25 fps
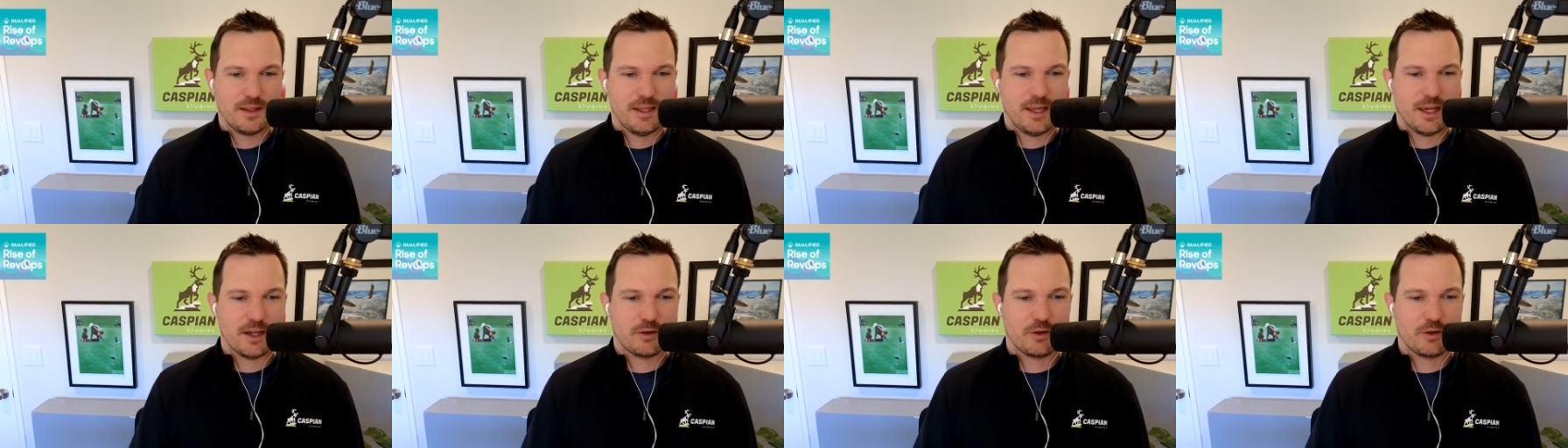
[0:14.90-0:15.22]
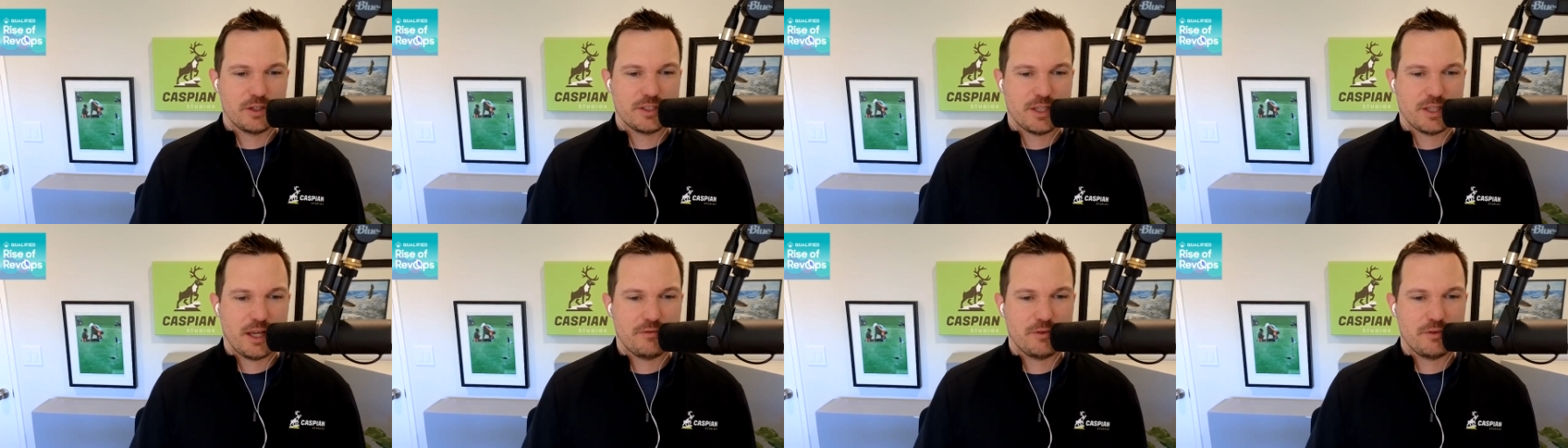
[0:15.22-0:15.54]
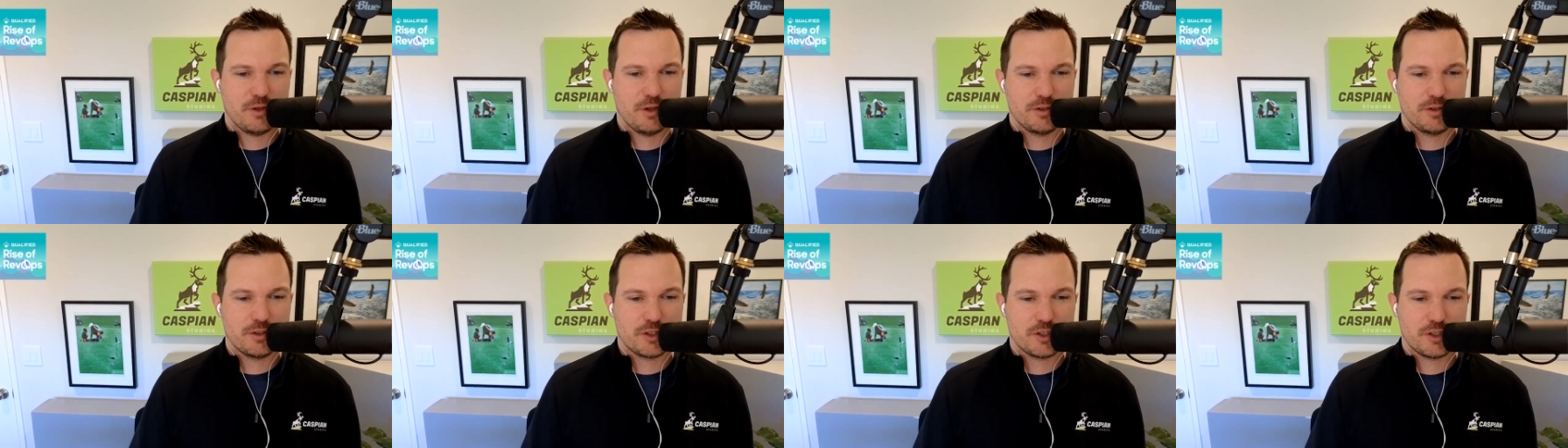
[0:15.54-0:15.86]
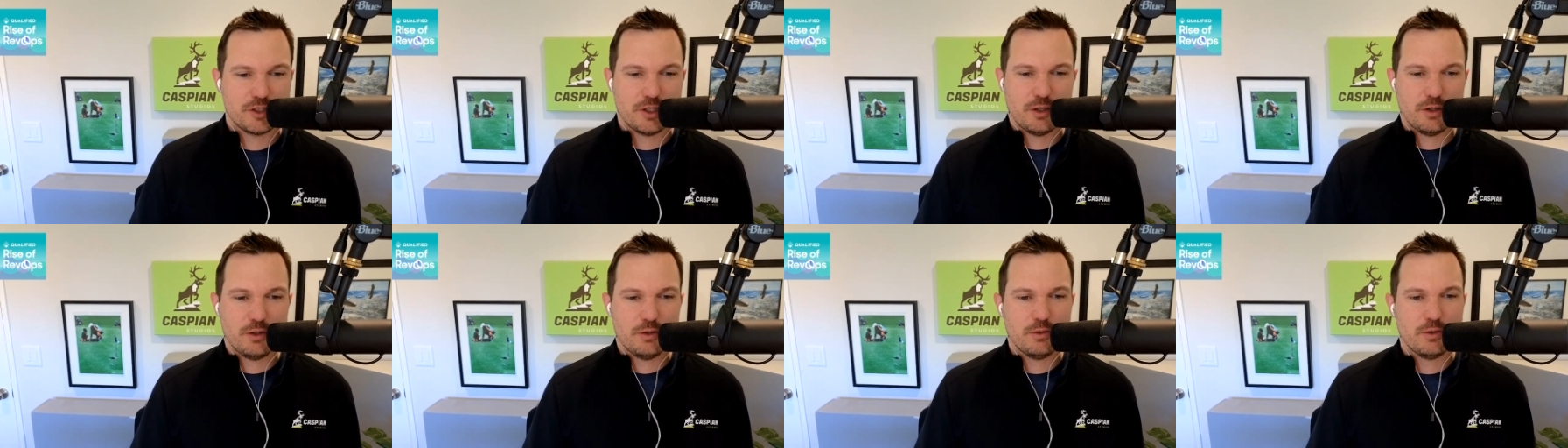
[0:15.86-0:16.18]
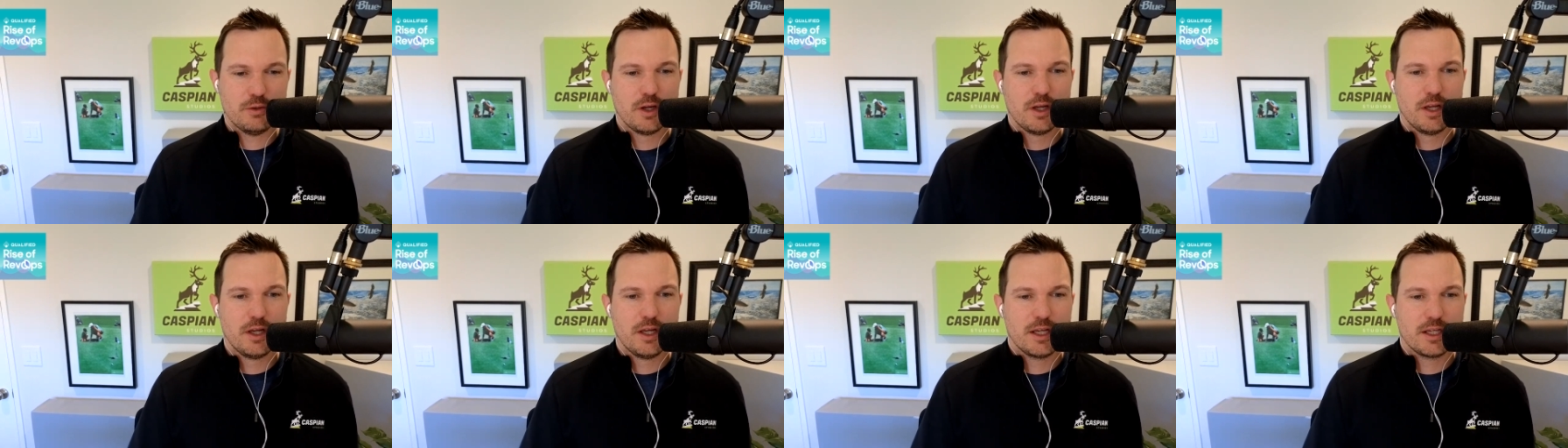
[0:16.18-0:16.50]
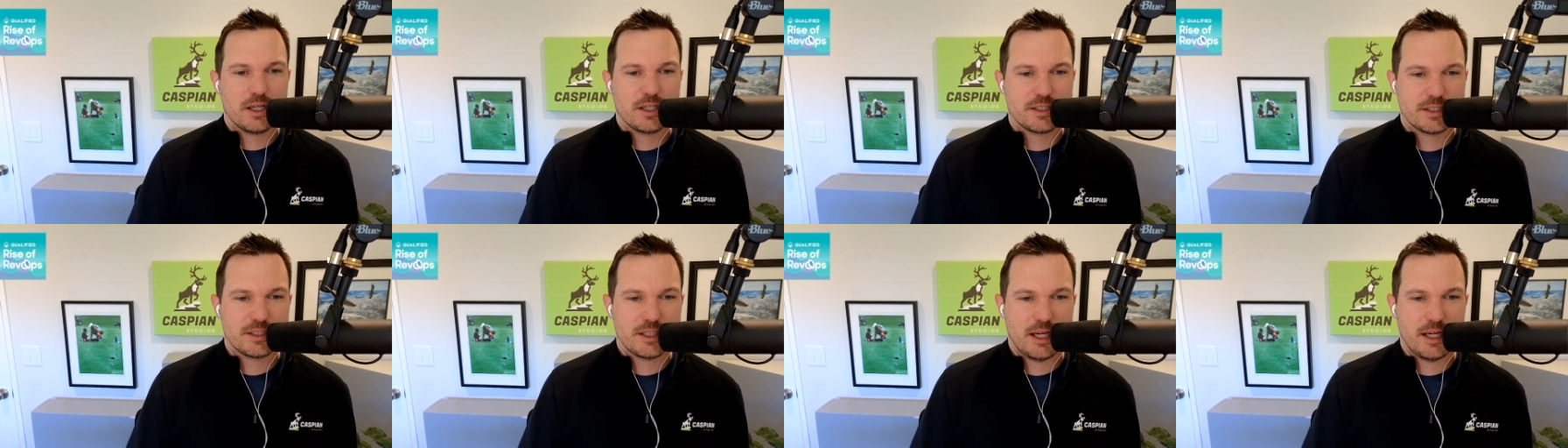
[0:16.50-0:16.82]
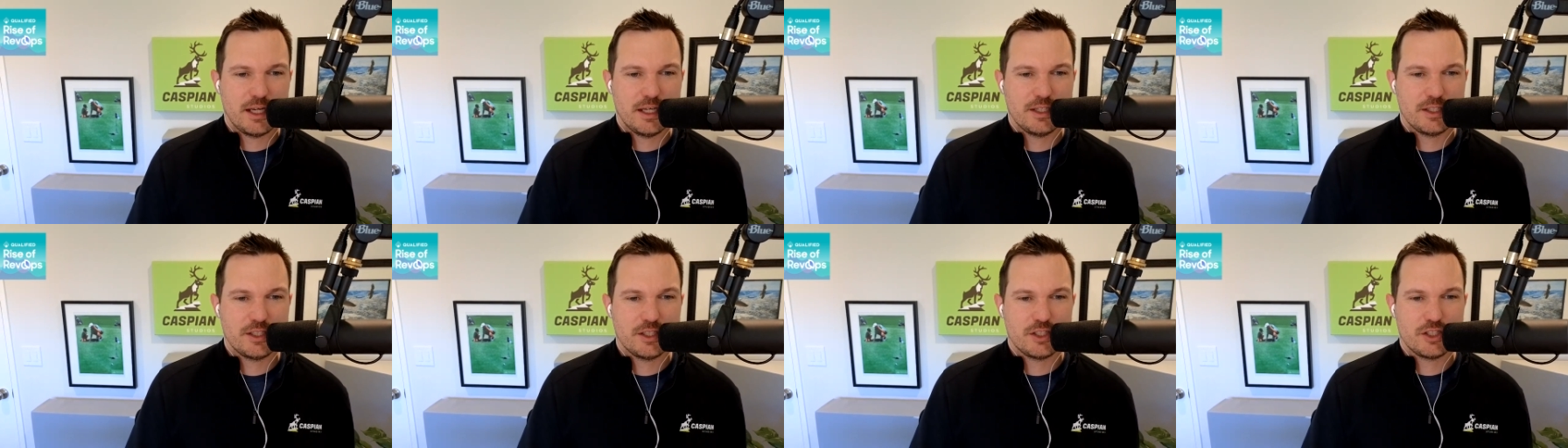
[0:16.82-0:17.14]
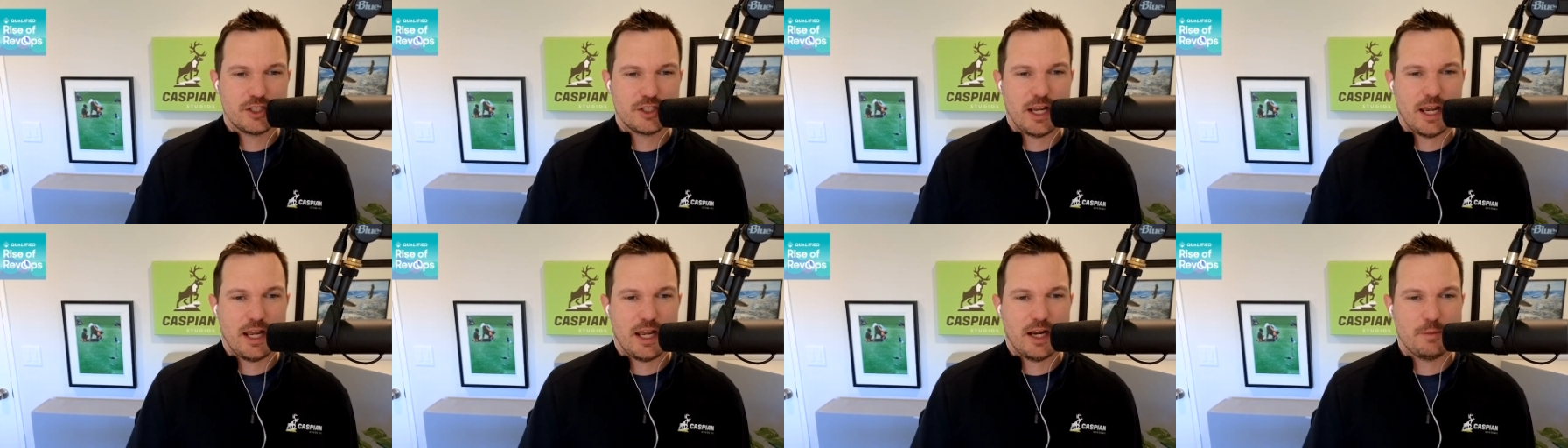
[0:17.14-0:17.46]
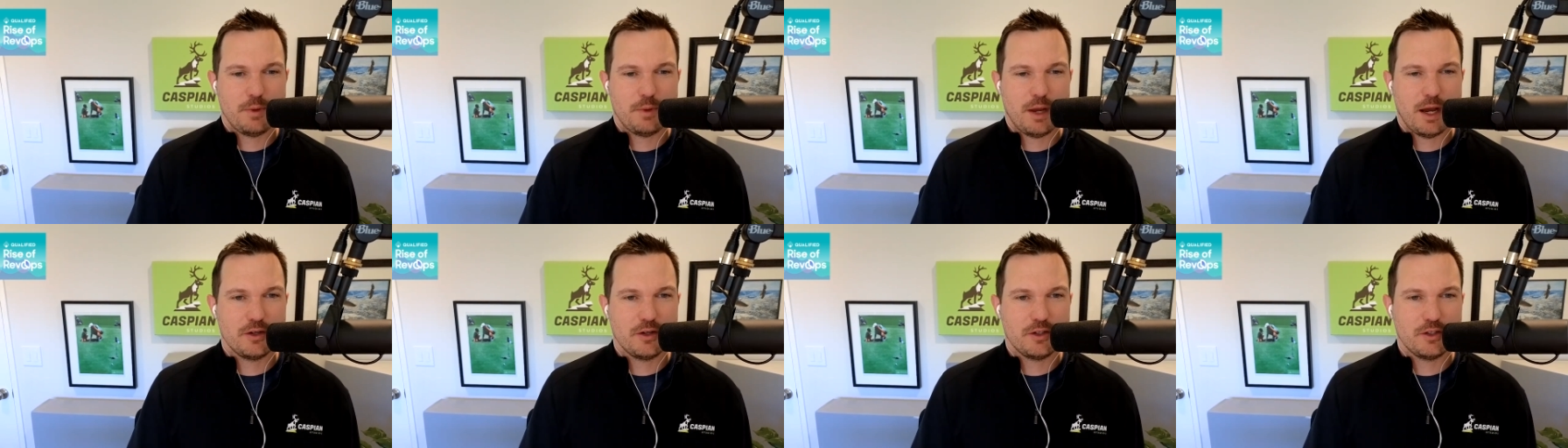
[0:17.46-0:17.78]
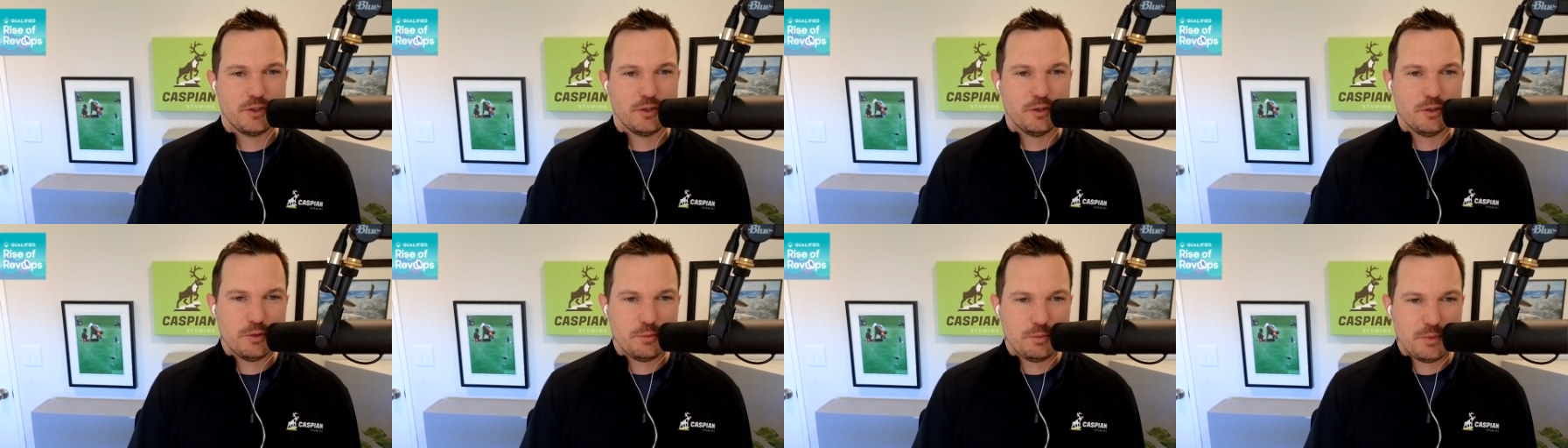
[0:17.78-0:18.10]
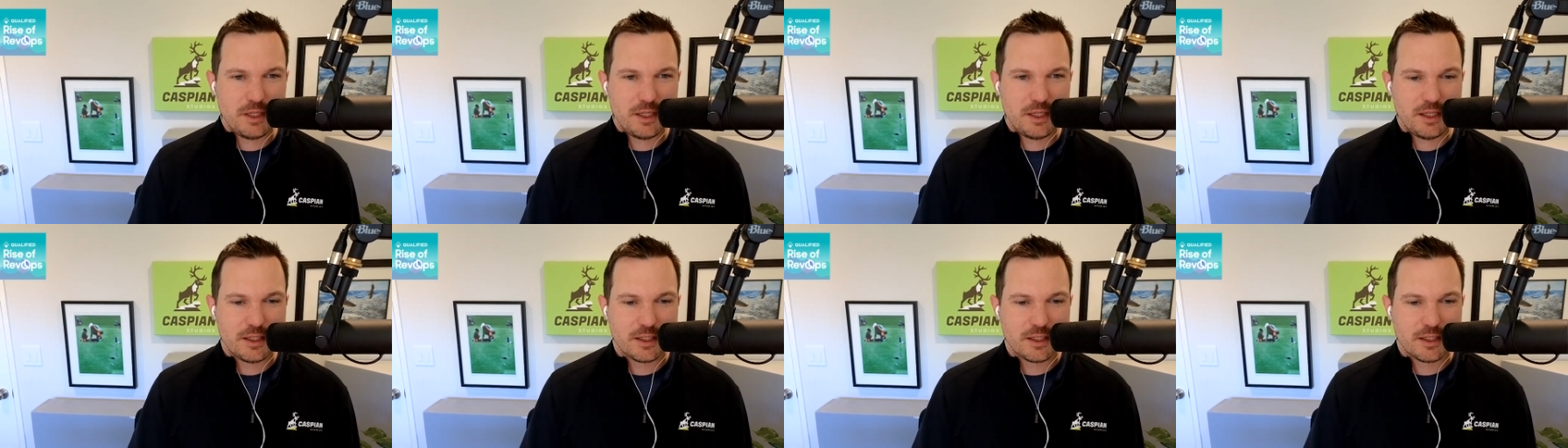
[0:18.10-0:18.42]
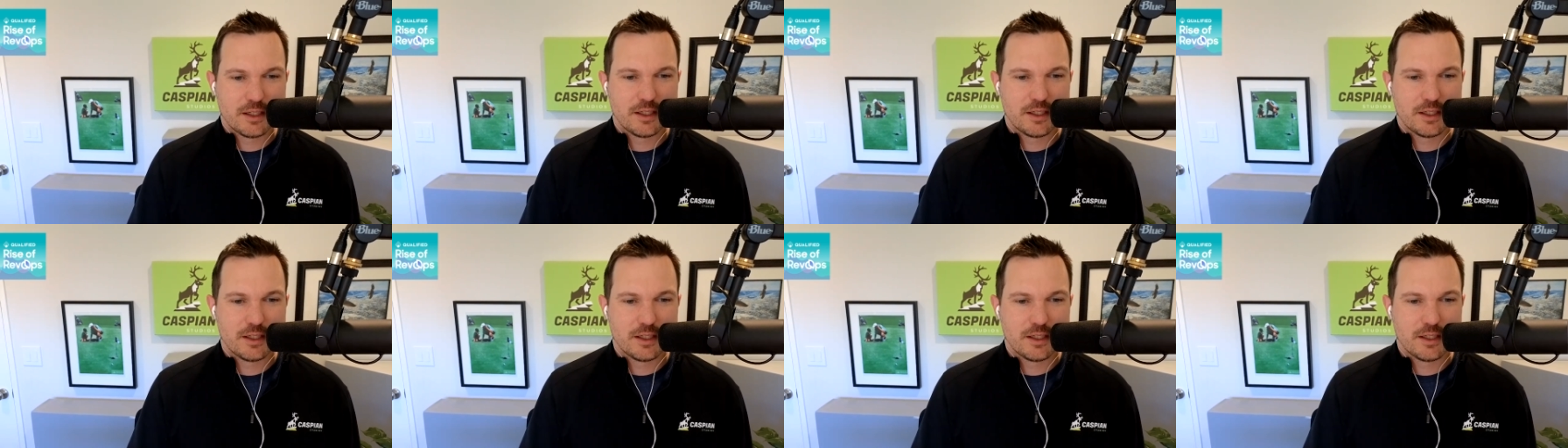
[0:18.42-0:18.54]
Yeah, great to have you on the show. Excited to chat about Udemy